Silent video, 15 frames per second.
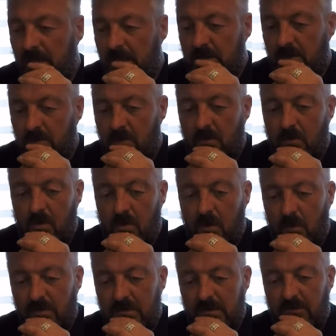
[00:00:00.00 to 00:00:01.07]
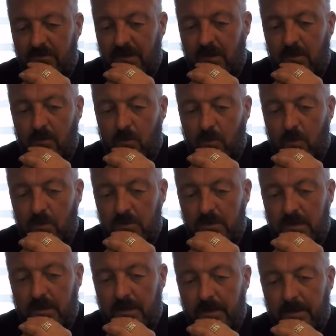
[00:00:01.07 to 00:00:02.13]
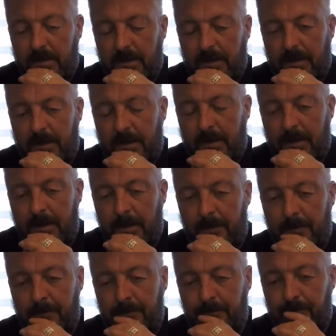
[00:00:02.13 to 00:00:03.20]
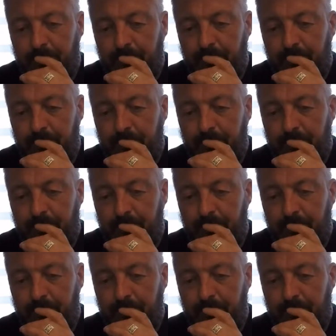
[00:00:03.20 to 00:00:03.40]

So got myself out on the water, um,